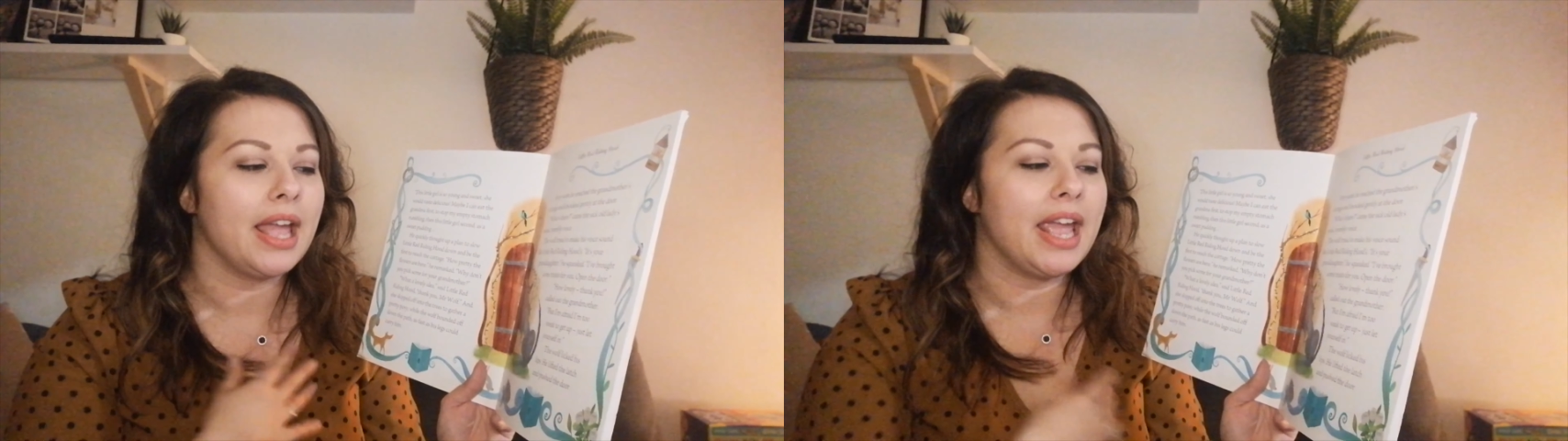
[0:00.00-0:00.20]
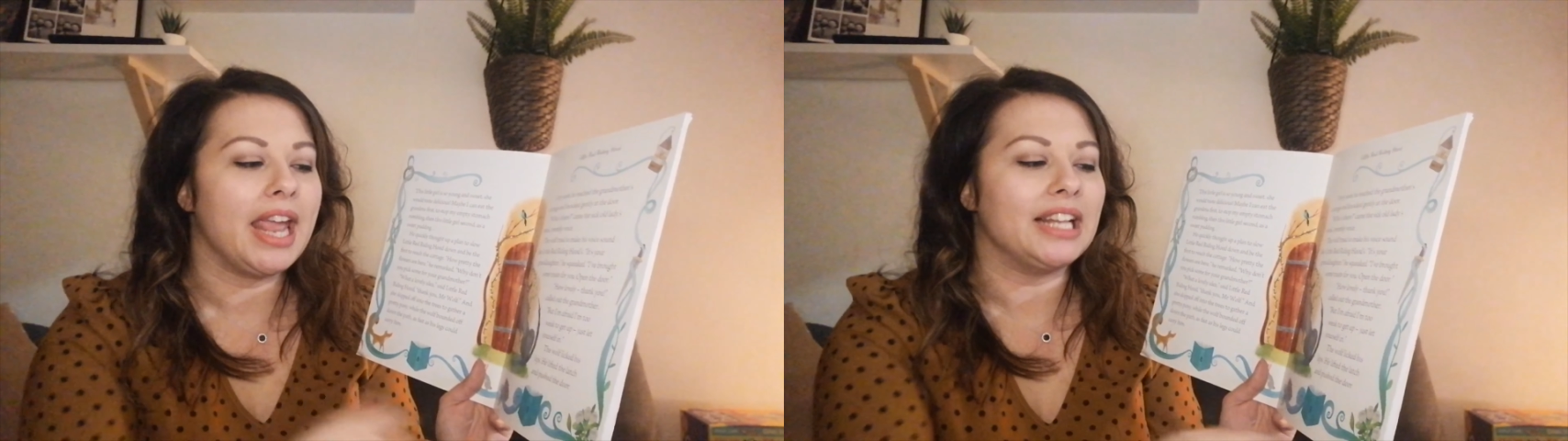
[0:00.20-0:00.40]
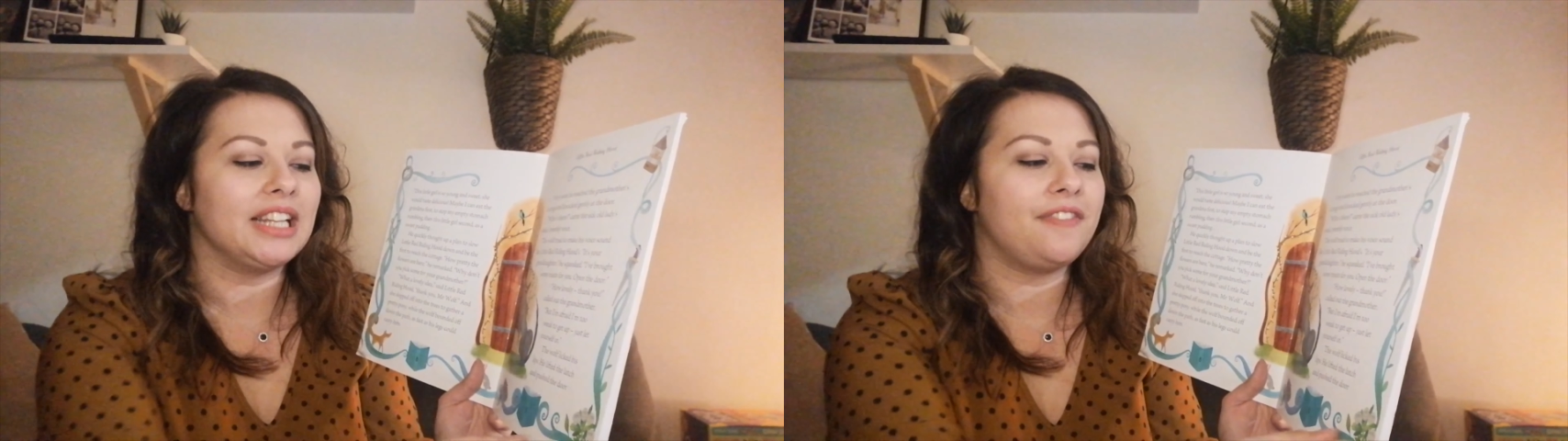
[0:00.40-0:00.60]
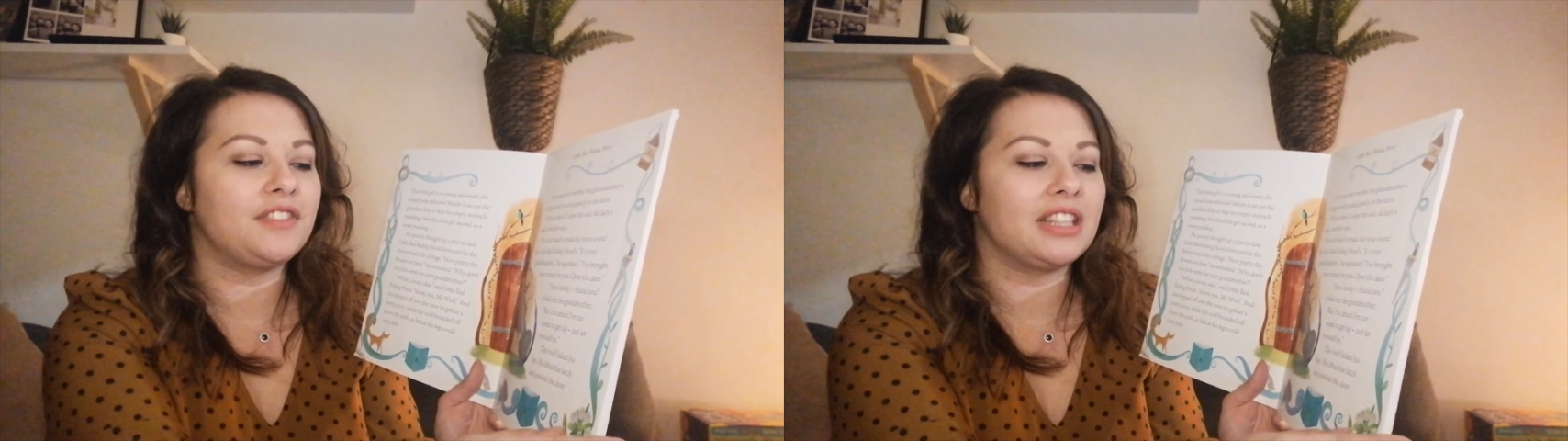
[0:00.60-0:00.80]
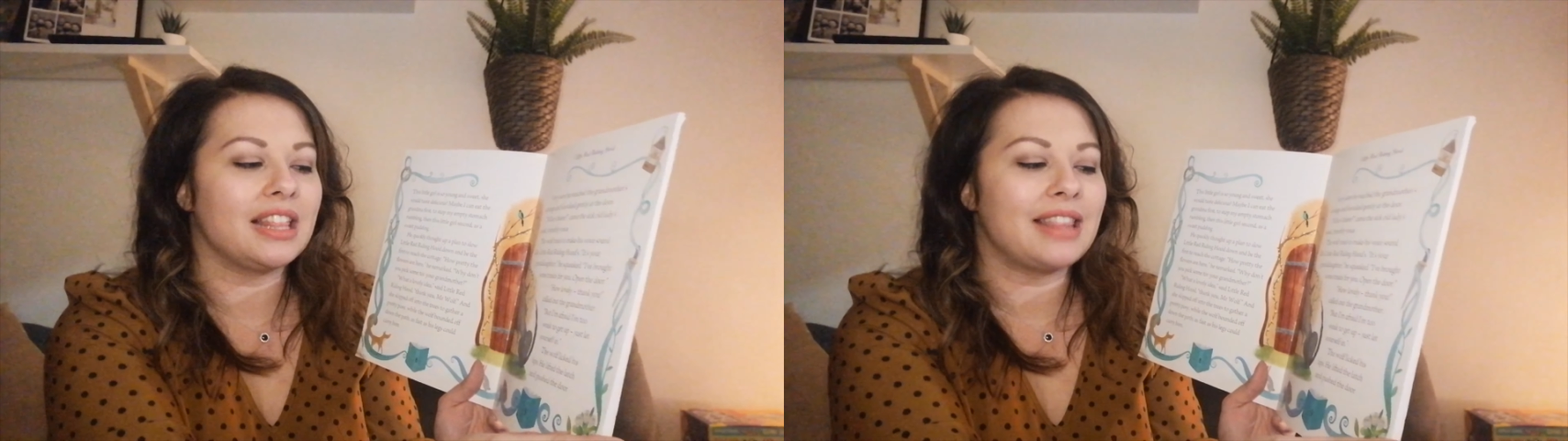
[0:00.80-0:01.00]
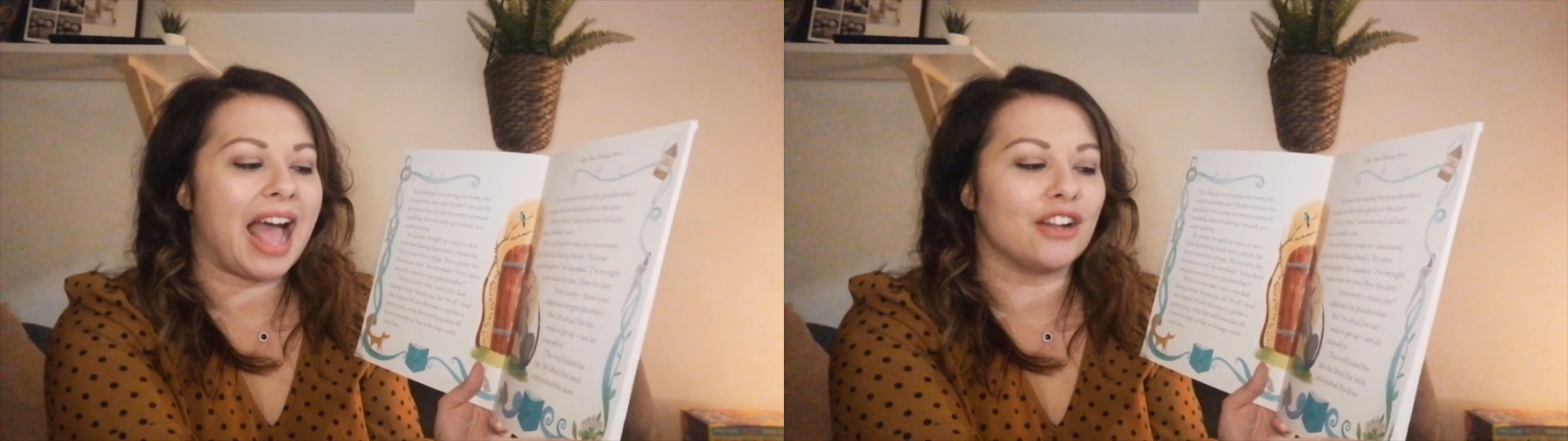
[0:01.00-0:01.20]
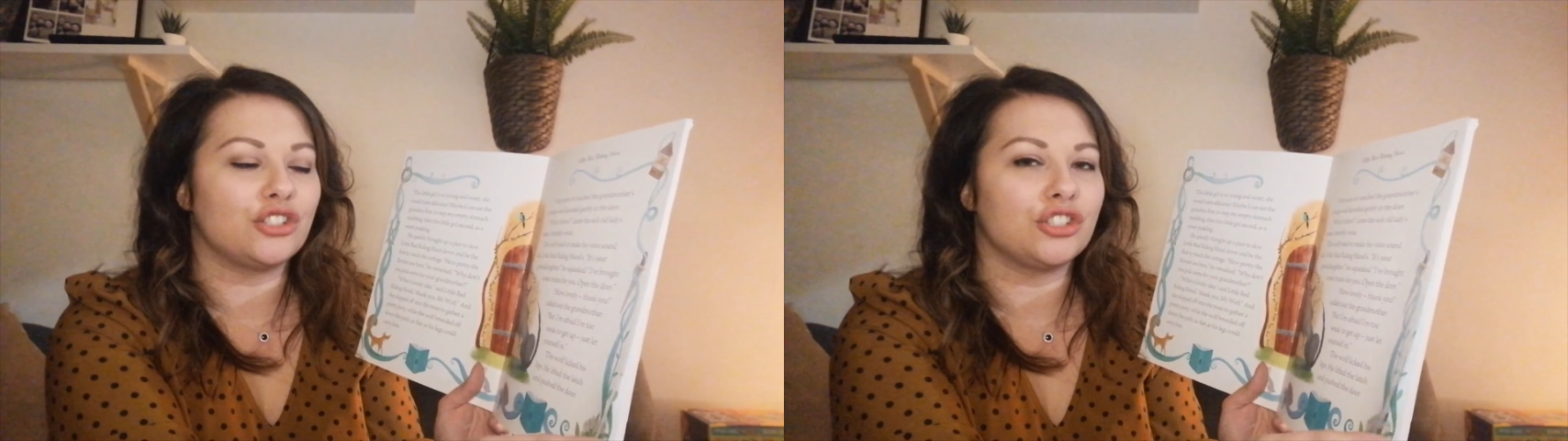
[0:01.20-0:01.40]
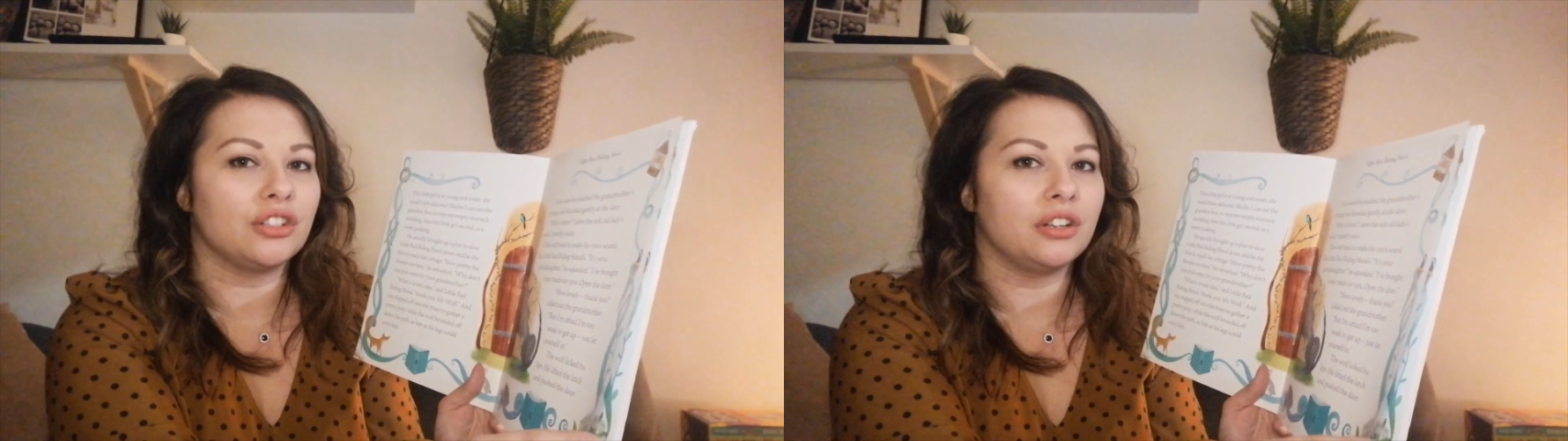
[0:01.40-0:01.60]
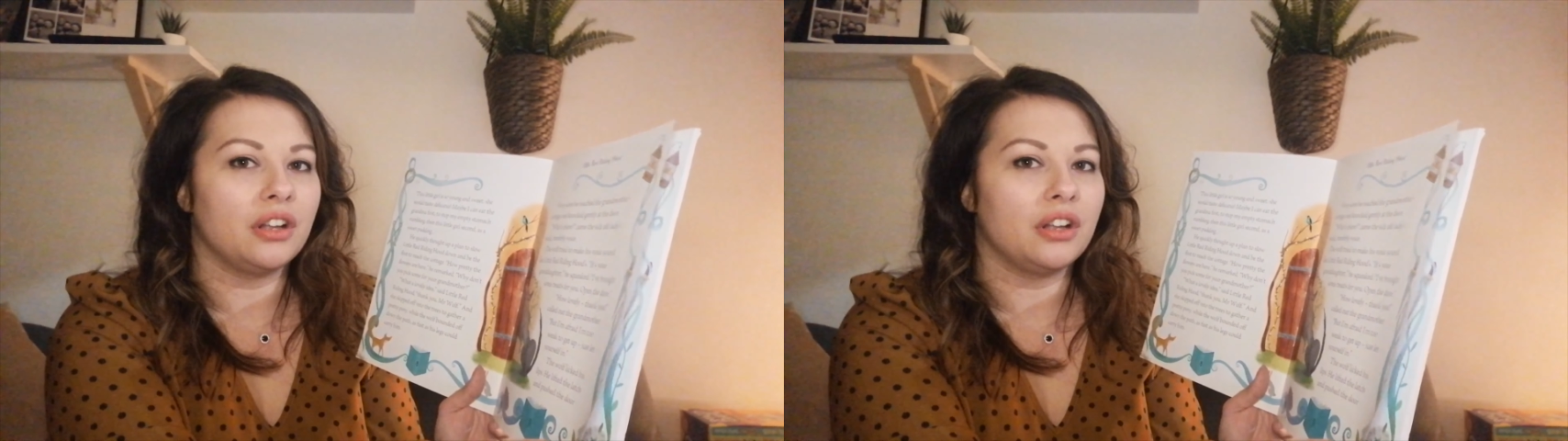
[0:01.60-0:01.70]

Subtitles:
He lifted the latch